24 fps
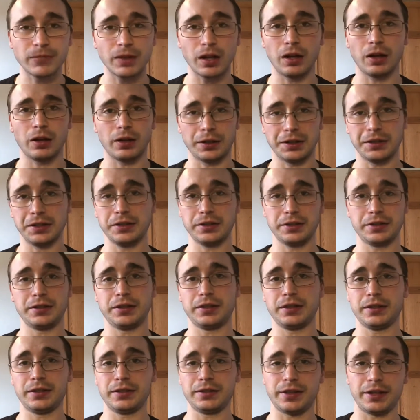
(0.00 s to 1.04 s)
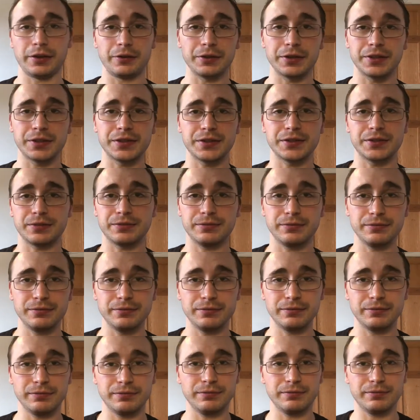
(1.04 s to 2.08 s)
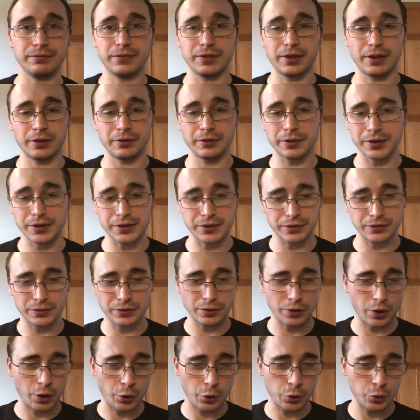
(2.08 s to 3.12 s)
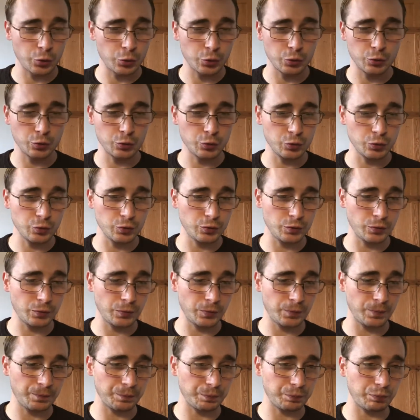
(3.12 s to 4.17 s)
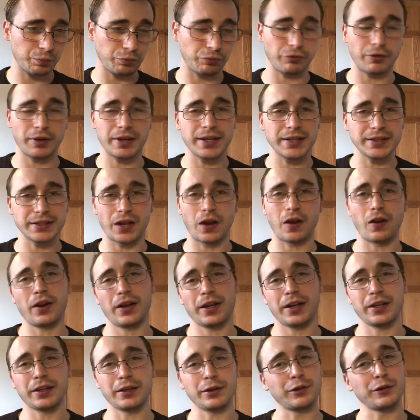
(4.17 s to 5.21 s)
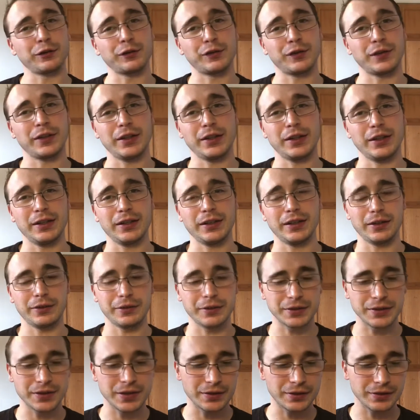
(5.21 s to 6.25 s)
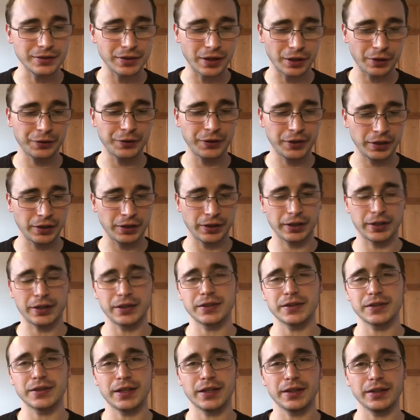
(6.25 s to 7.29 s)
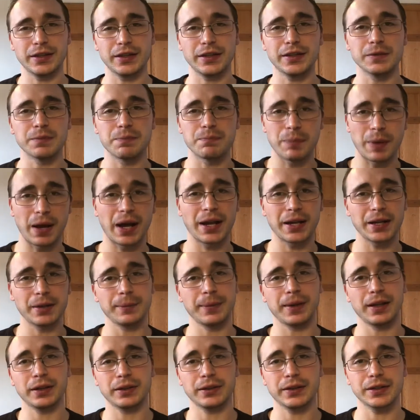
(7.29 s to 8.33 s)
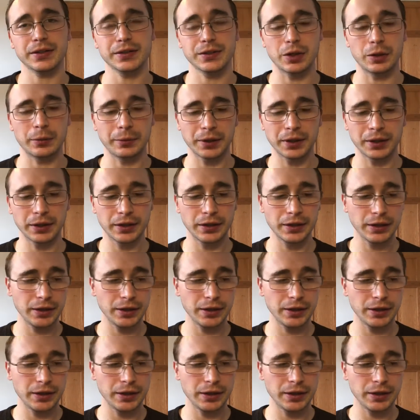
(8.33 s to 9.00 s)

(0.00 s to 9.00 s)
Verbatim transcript: I there is there is no praise high enough there is nothing I can say that is bad about this comic.